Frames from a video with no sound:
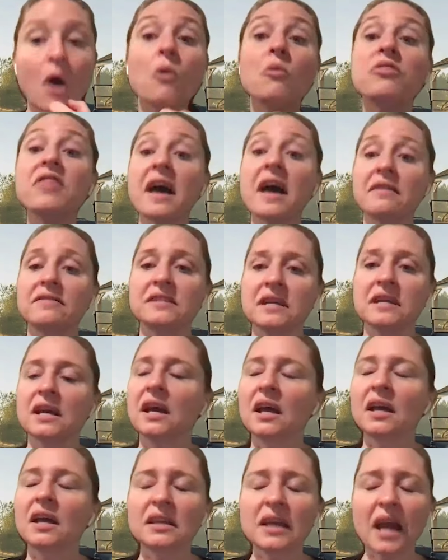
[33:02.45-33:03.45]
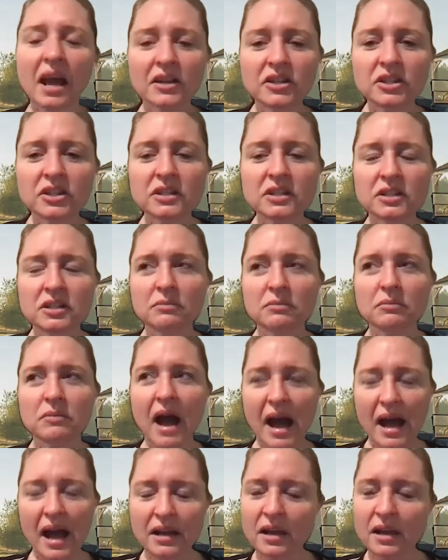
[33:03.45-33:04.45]
oh theft. Yeah, she should.
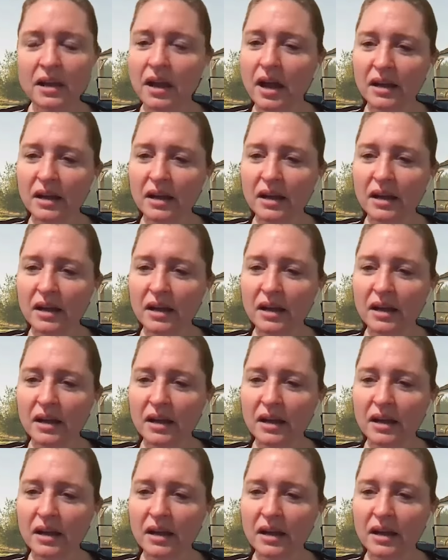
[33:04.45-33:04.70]
I